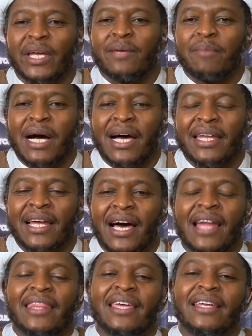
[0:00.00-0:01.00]
ibadah
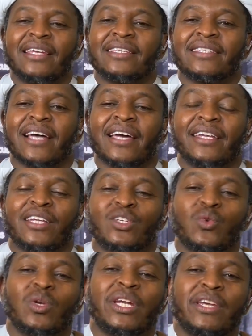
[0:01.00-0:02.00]
and then decided
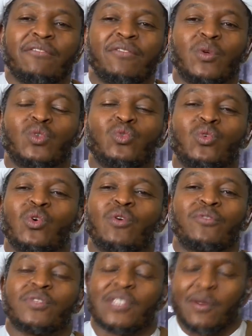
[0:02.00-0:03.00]
to leave you to go
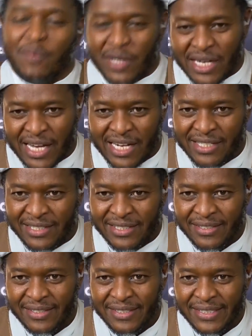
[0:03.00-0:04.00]
for someone else?
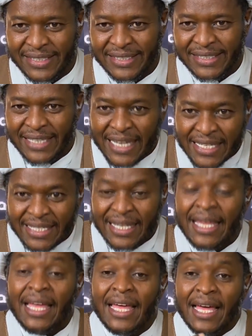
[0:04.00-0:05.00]

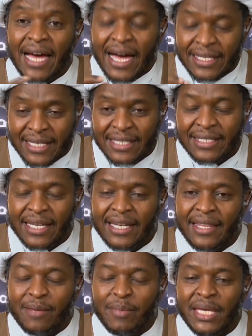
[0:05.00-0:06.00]
See, as I said
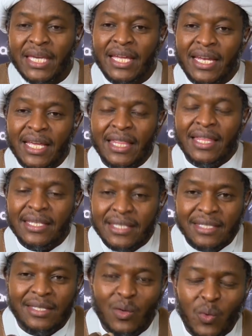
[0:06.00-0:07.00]
in the beginning, this
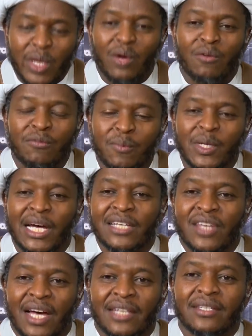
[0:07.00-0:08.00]
is the way of
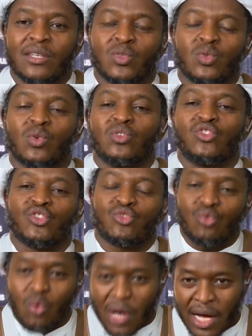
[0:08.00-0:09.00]
munajat. It's not just
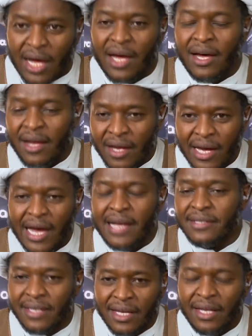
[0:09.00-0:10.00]
dua,
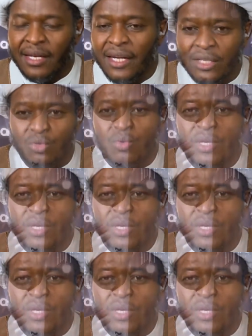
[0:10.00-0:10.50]
asking Allah to